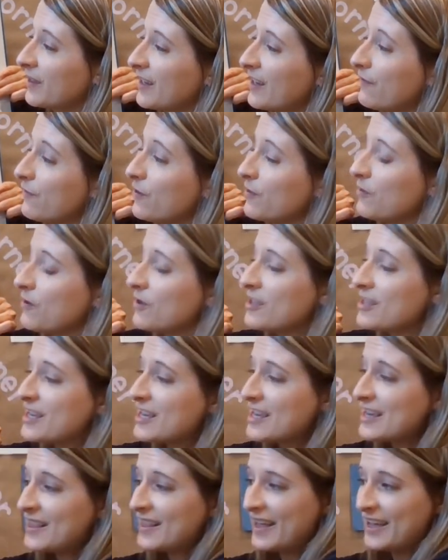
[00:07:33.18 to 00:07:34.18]
If you were
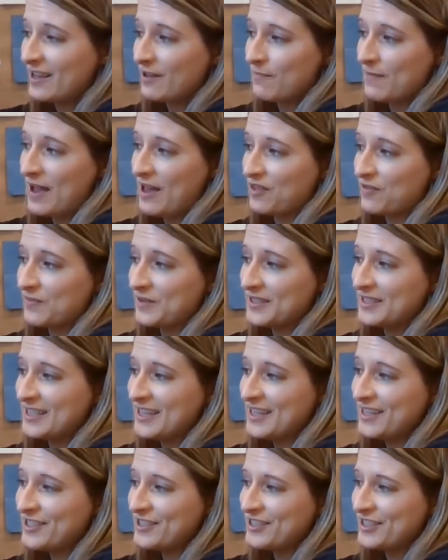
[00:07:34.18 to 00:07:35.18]
thinking like a
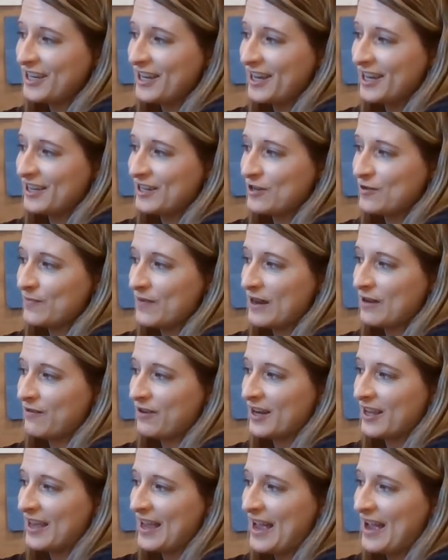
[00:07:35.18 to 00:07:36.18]
mathematician, you might
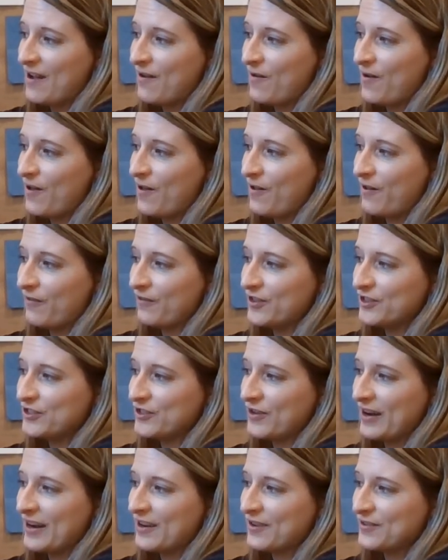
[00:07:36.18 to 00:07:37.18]
want to count all the
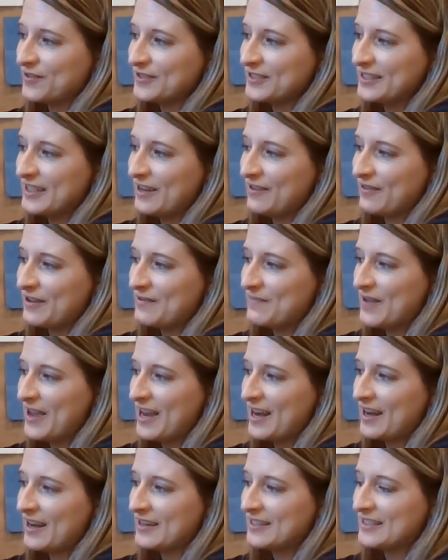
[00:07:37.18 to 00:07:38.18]
triangles that we
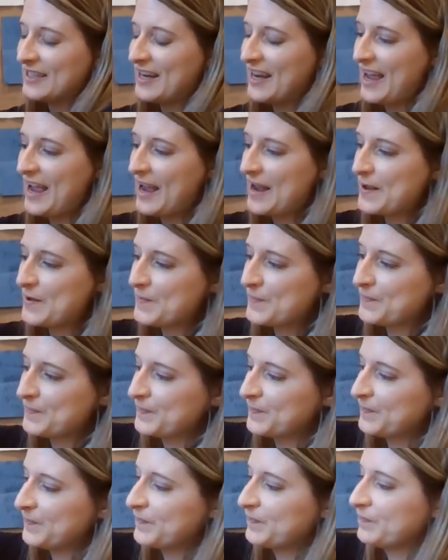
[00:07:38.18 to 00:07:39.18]
made today.
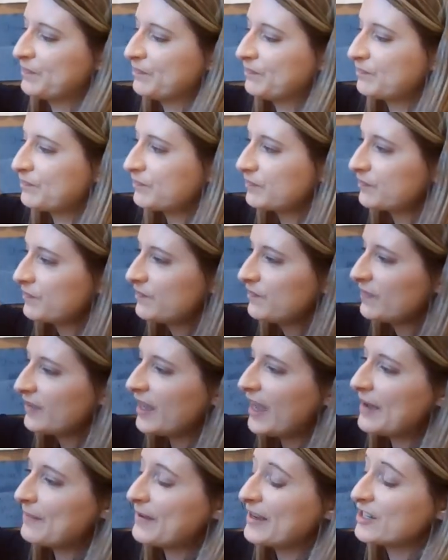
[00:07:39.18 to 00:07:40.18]

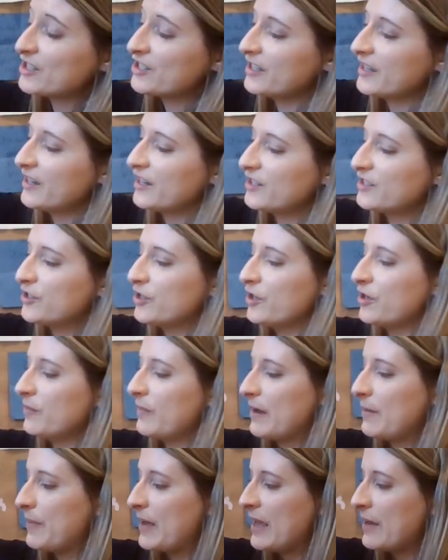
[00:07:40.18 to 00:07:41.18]
I'm actually going to turn
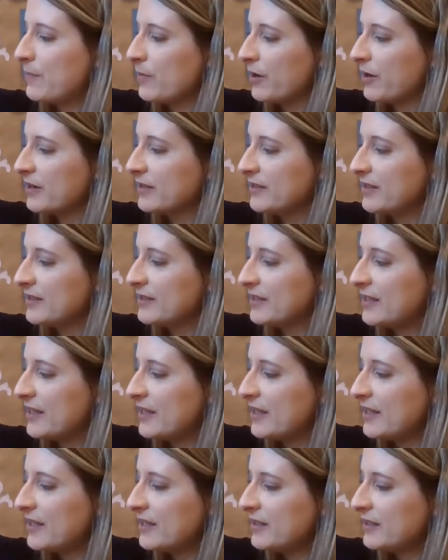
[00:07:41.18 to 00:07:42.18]
my paper because it's
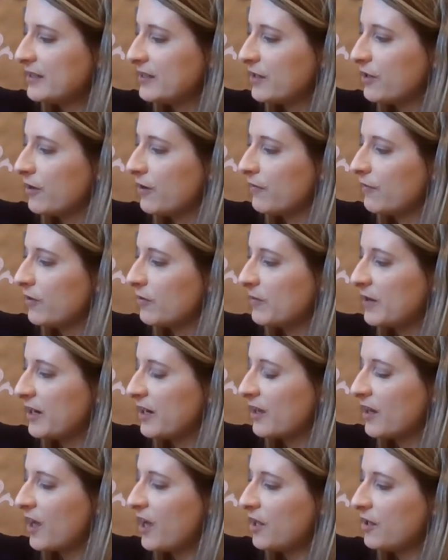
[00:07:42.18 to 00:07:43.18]
easier for me
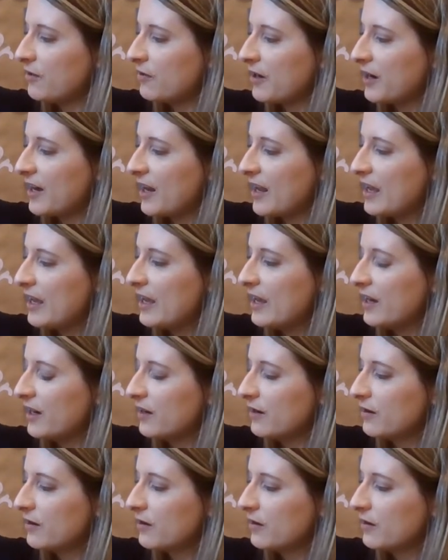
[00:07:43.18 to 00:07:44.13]
to color it in